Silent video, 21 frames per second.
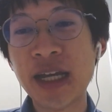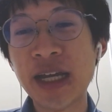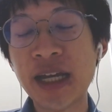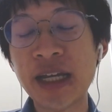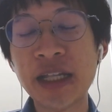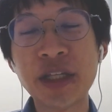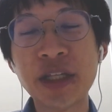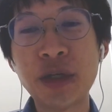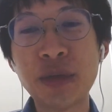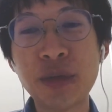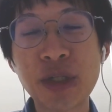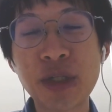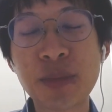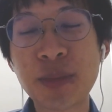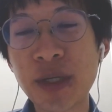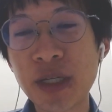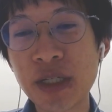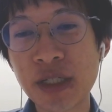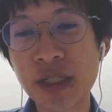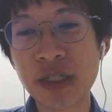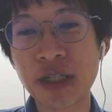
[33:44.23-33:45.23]
and their
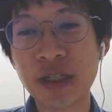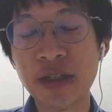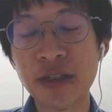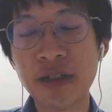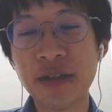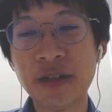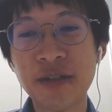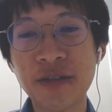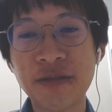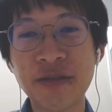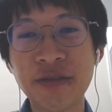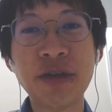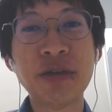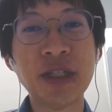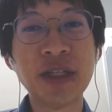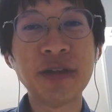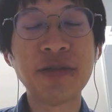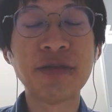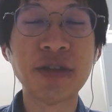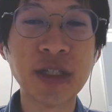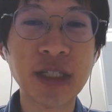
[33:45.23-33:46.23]
response are very
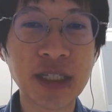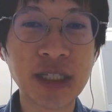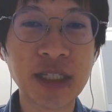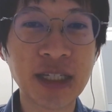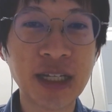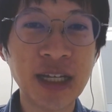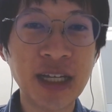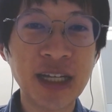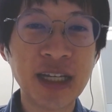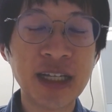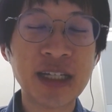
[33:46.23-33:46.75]
different.